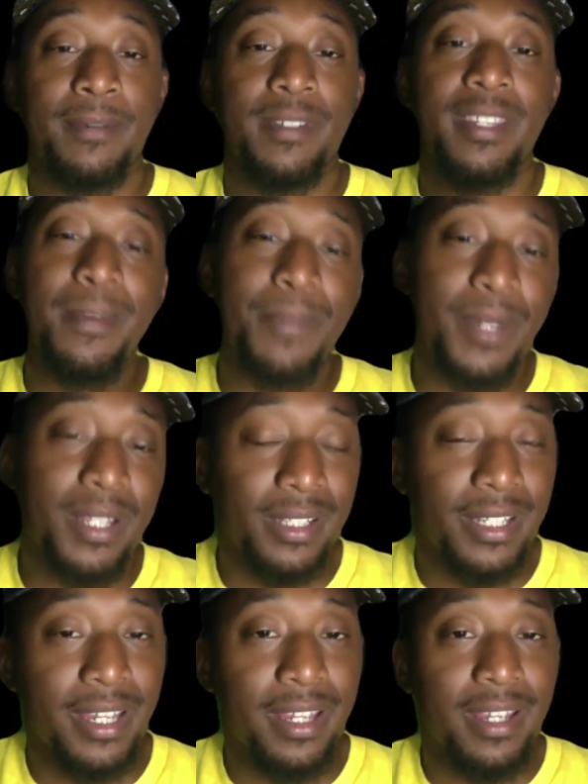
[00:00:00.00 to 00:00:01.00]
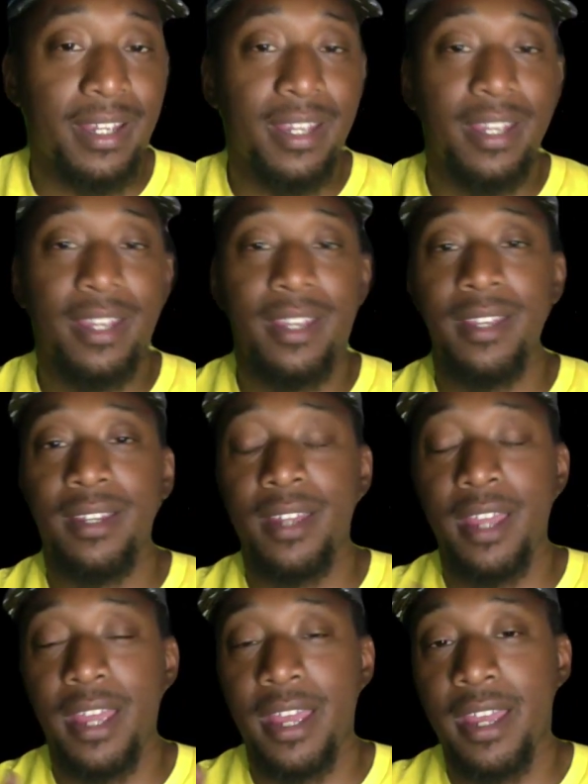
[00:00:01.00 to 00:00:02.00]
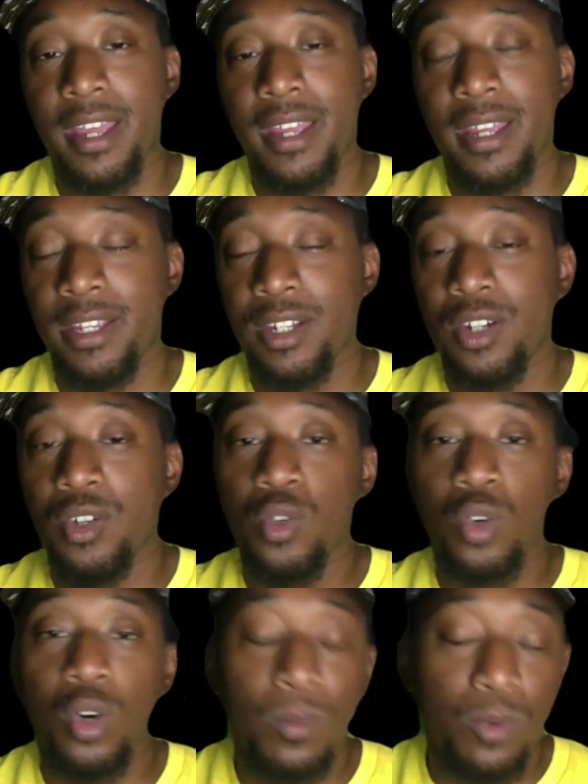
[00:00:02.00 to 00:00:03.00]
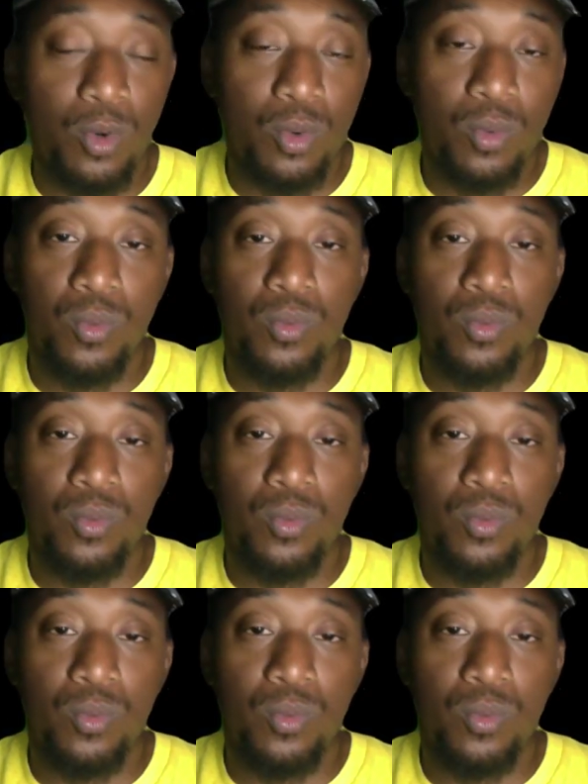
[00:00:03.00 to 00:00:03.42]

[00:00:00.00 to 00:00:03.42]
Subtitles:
Typically, in a normal